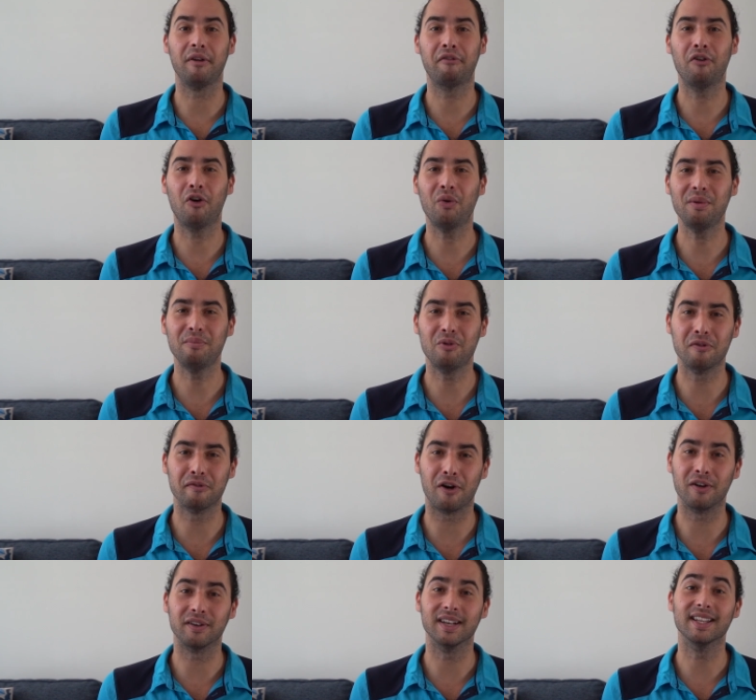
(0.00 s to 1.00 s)
Before we move
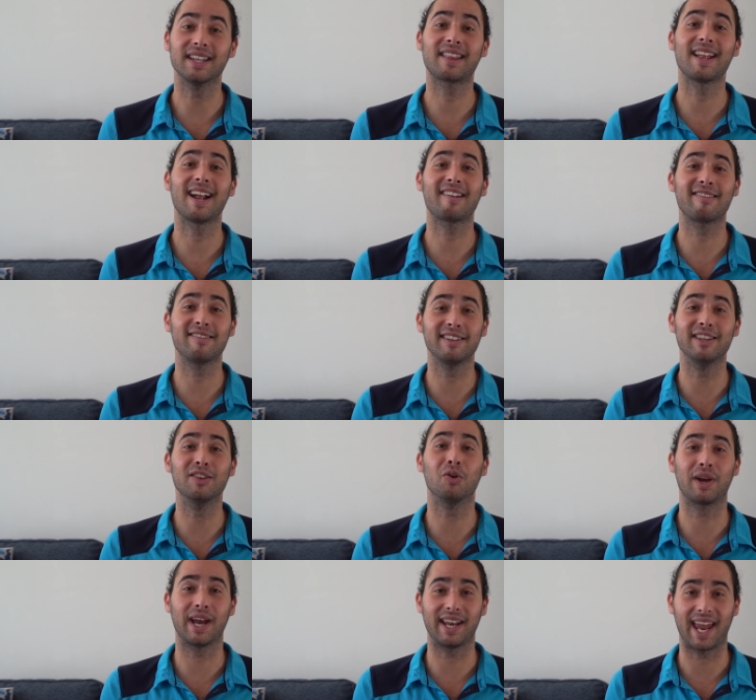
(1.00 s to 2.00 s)
on, let's actually
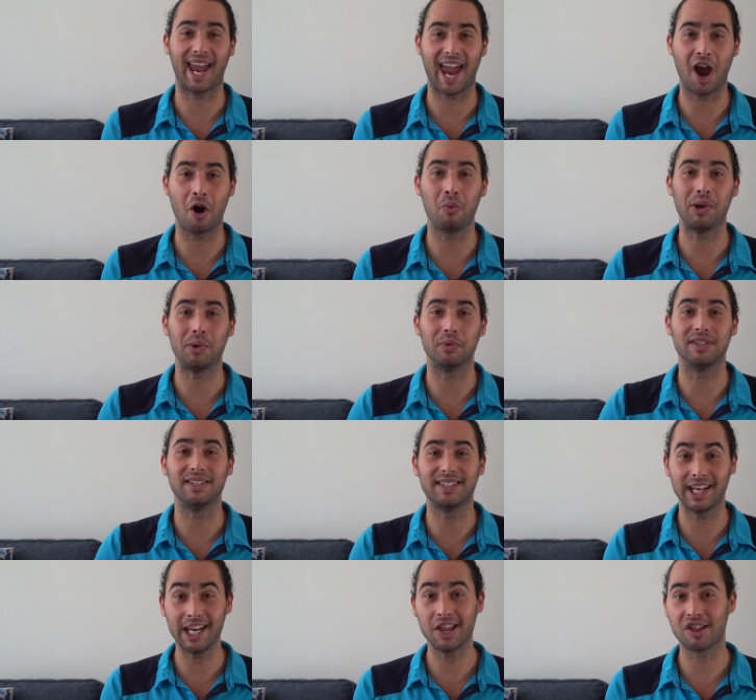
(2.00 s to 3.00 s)
look at how we
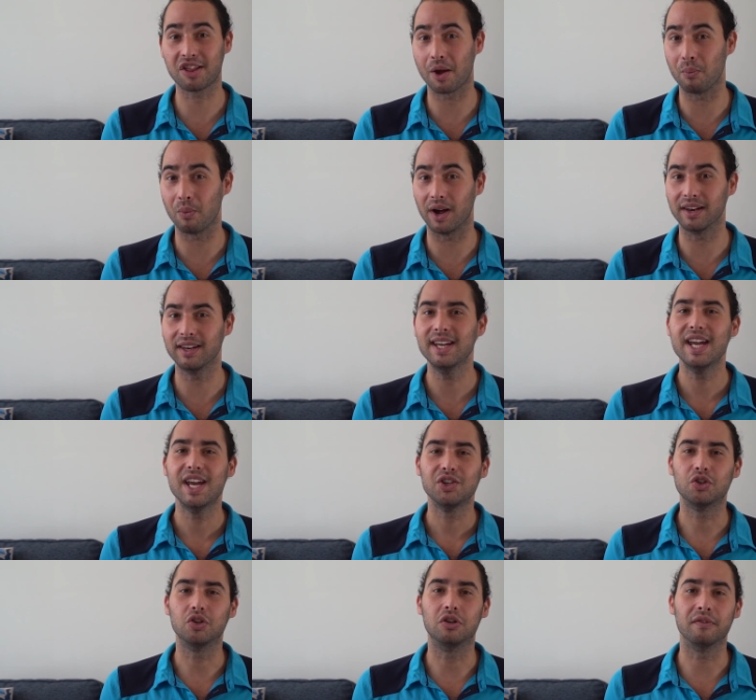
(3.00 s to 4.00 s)
would teach someone
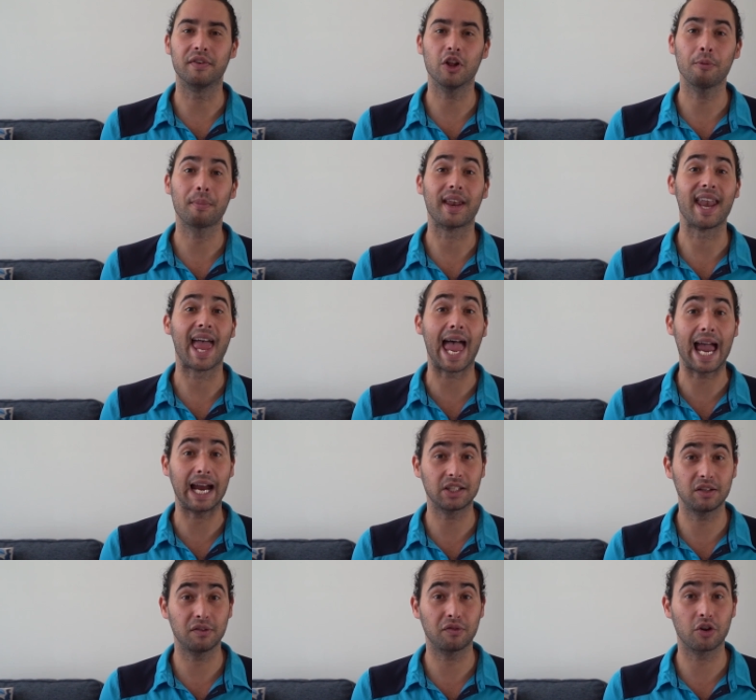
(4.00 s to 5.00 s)
to develop an
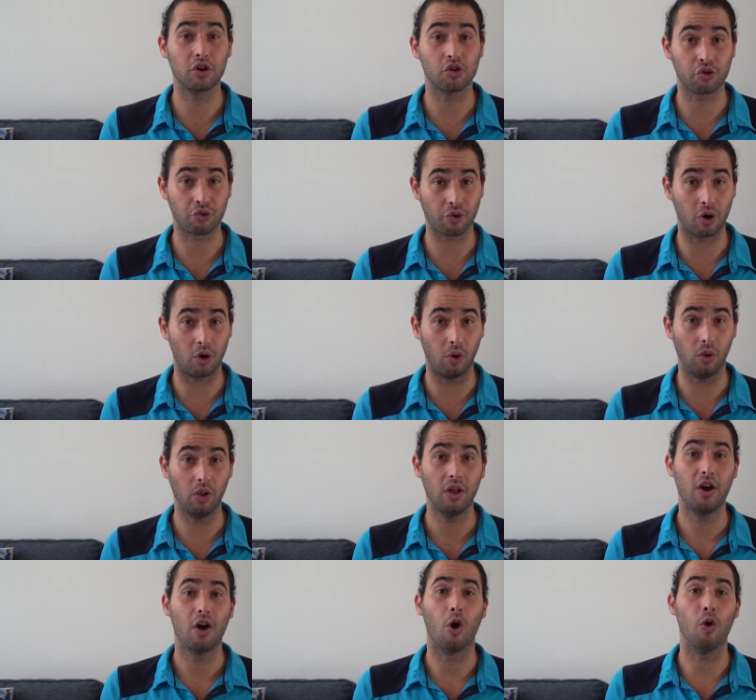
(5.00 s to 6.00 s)
active
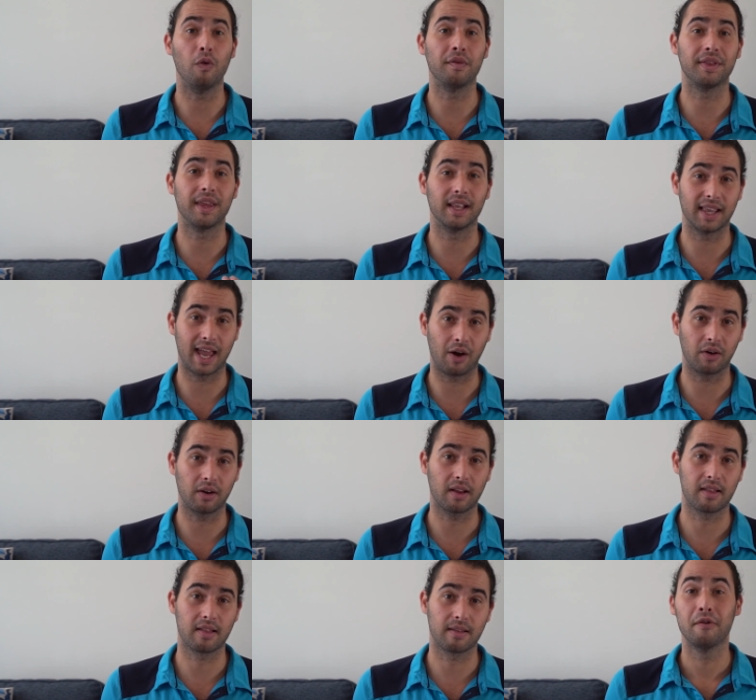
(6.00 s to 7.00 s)
control over their
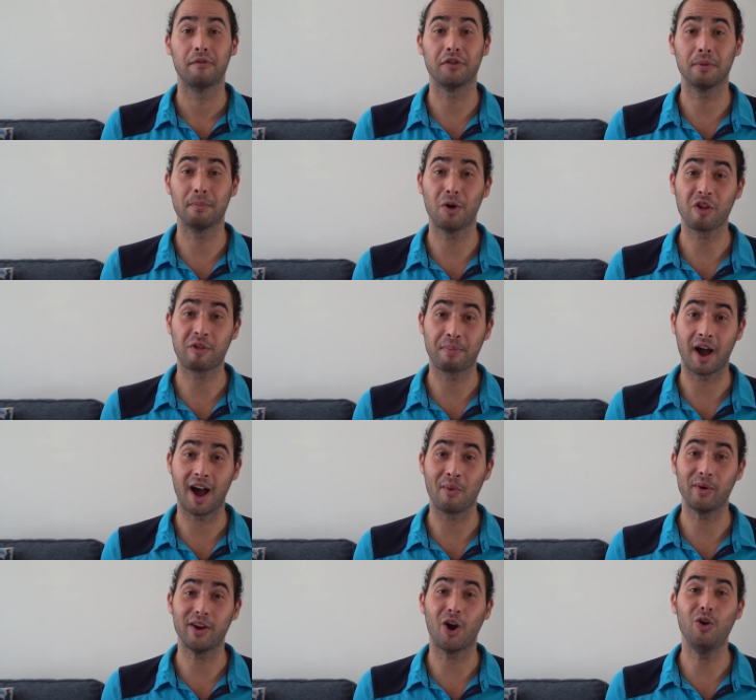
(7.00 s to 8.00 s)
larynx. For the most
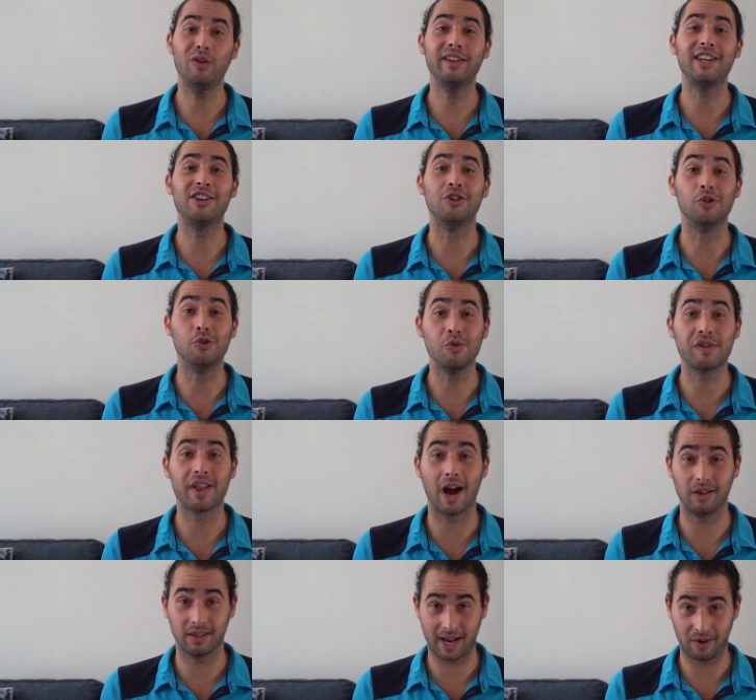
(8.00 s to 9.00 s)
part, we only use
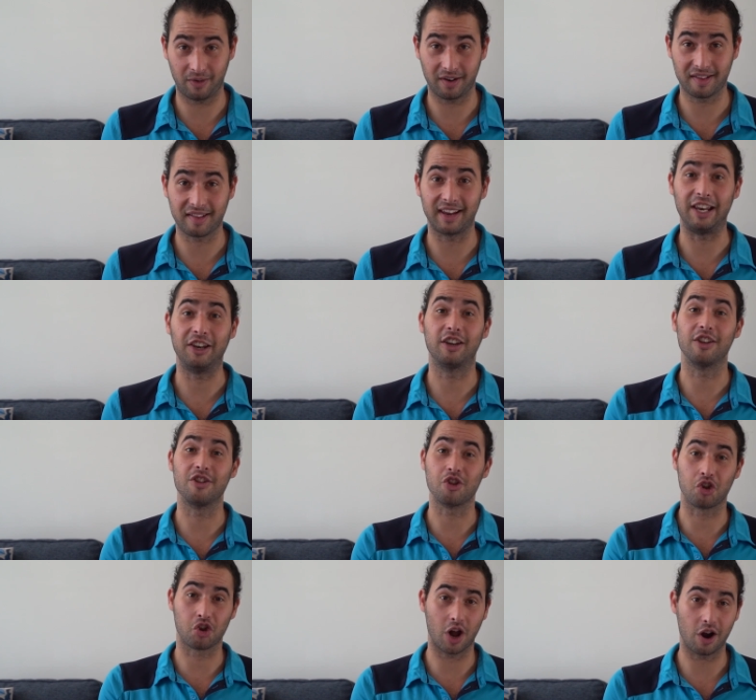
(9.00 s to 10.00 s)
our larynx in
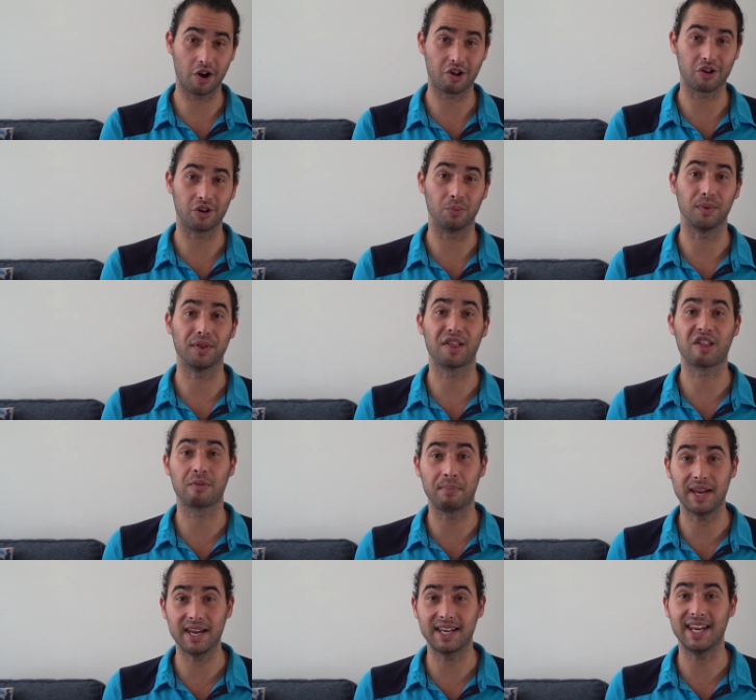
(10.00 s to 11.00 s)
conjunction with
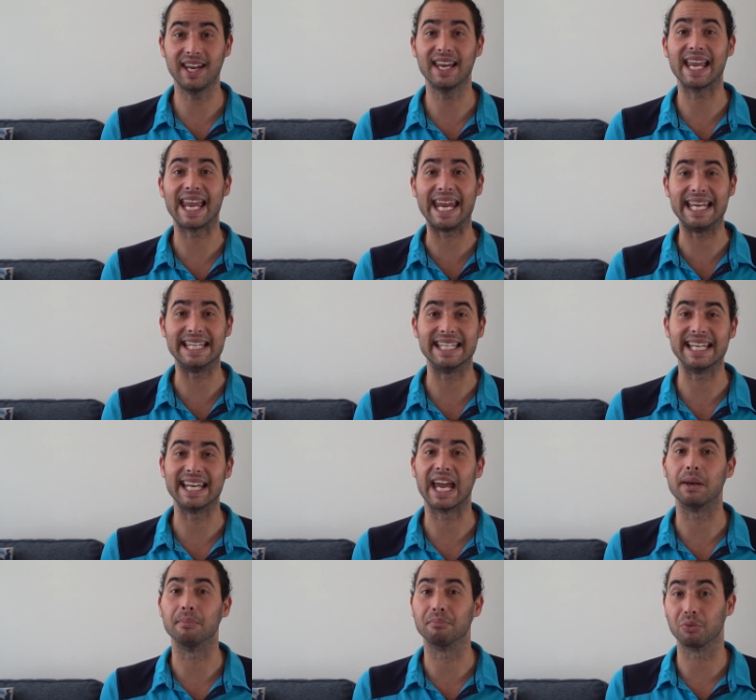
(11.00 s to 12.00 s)
speaking,
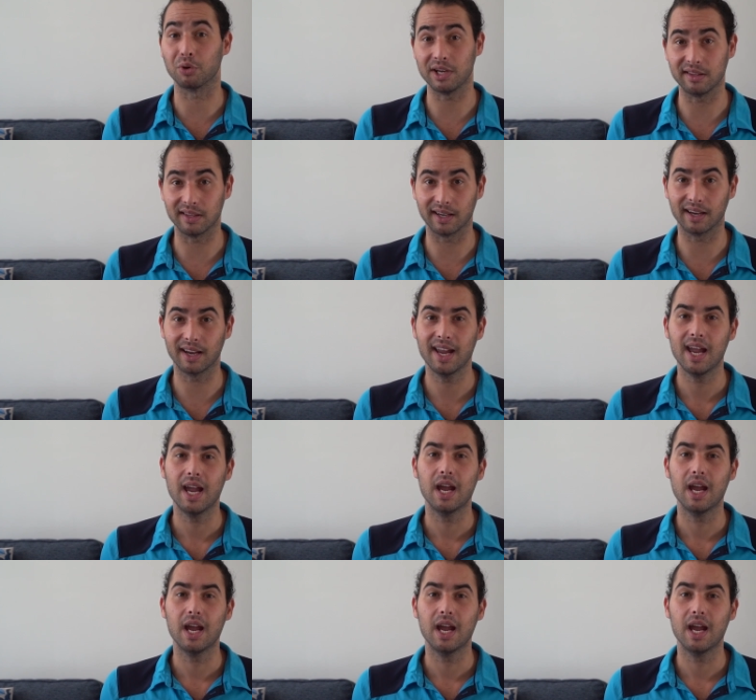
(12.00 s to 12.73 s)
eating, and breathing.